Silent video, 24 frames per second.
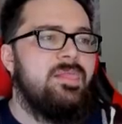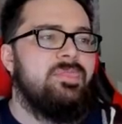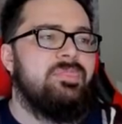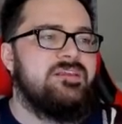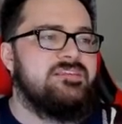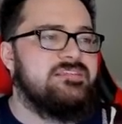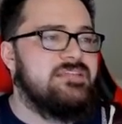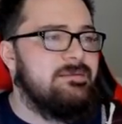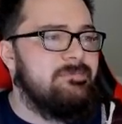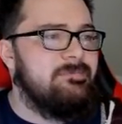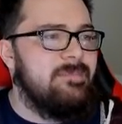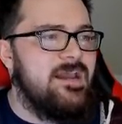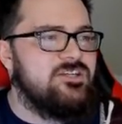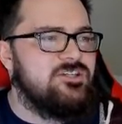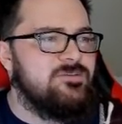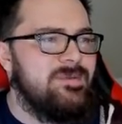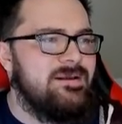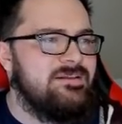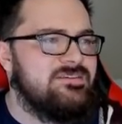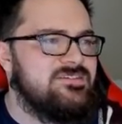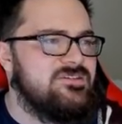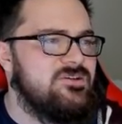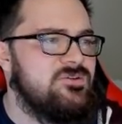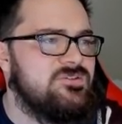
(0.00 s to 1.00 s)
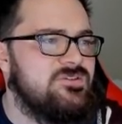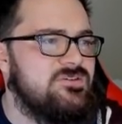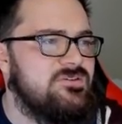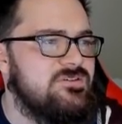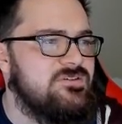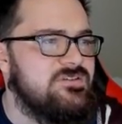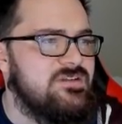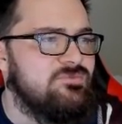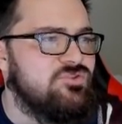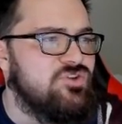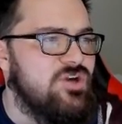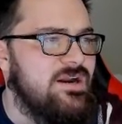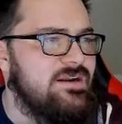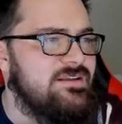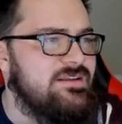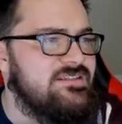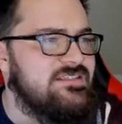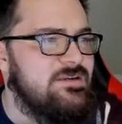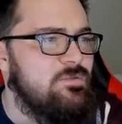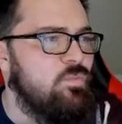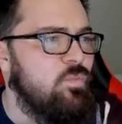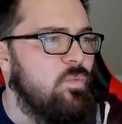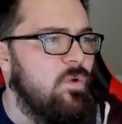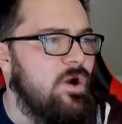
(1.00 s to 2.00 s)
things like Magic Bounce Users. I'm trying to
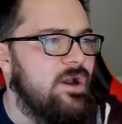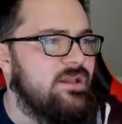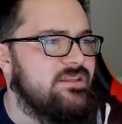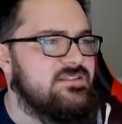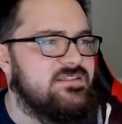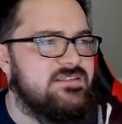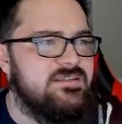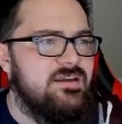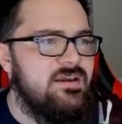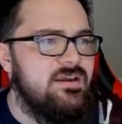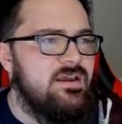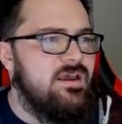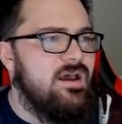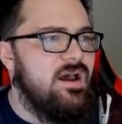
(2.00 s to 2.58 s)
see what's